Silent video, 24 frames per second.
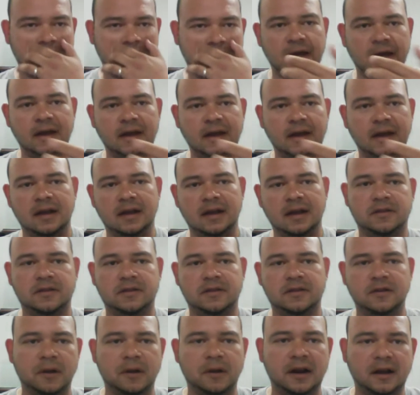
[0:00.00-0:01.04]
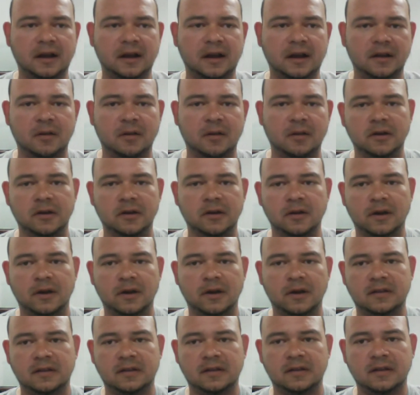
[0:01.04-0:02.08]
Again, theoretically, when you
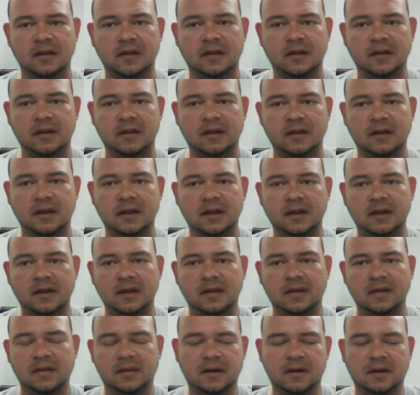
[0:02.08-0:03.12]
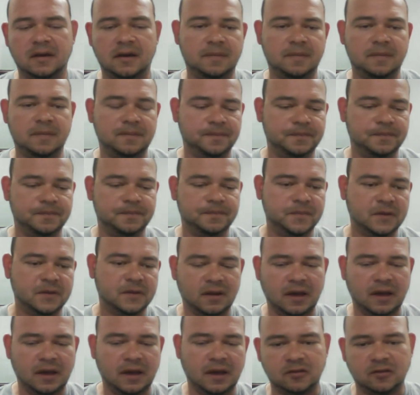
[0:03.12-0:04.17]
look at the
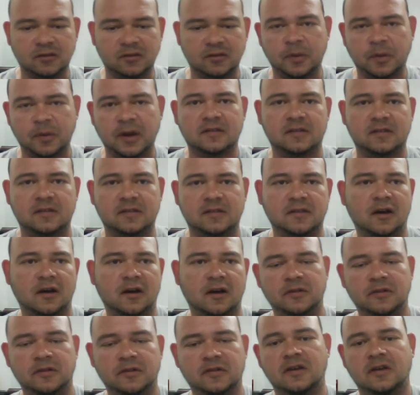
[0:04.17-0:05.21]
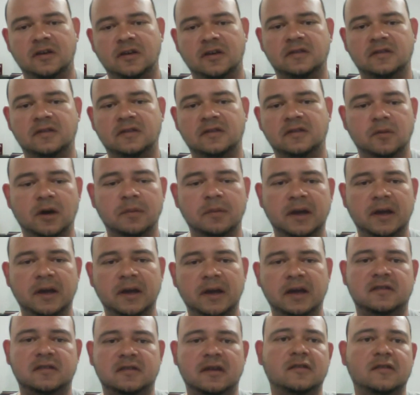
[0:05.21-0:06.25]
actual specs, the numbers, what
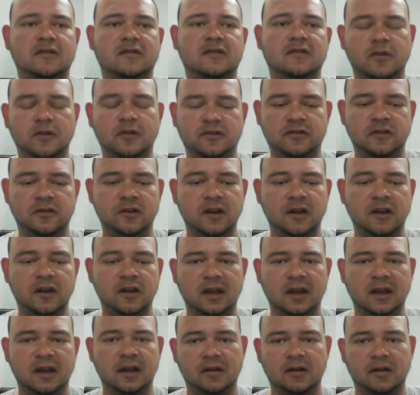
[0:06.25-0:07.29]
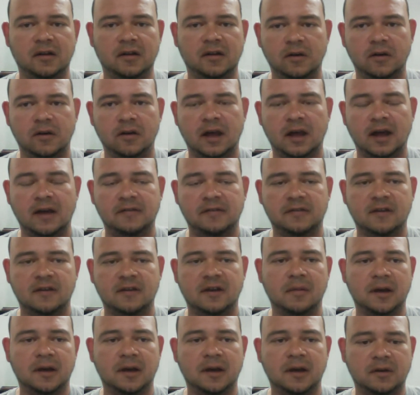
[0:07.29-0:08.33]
makes sense, of course, you're going to get a longer
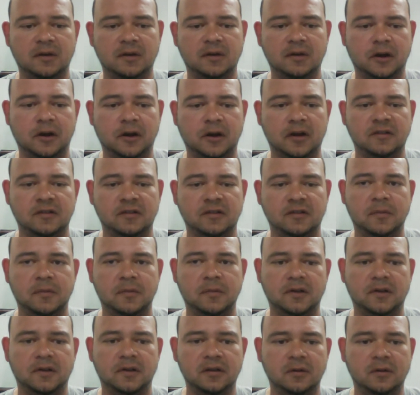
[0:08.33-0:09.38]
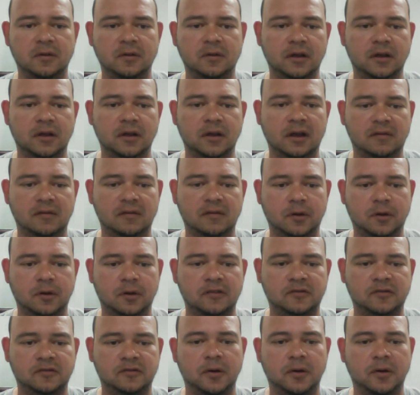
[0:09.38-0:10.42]
lifetime out of a brushless motor than you will out of a
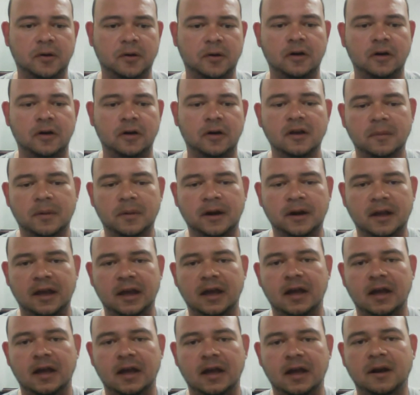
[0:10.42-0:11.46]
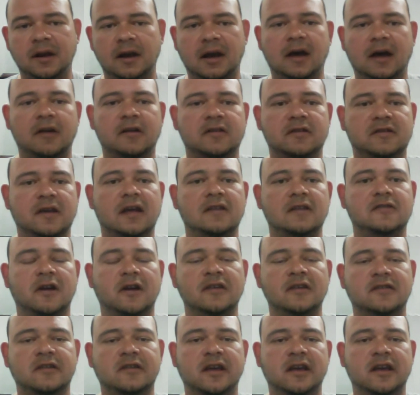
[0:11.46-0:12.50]
brush motor. But again, I mean, how does that
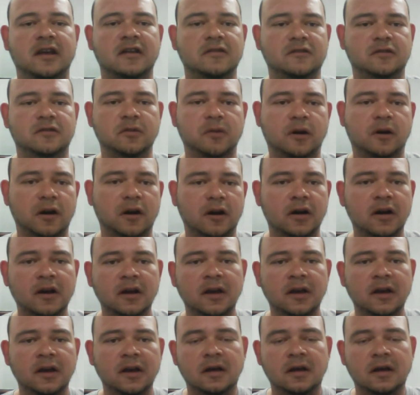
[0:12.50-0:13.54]
translate into our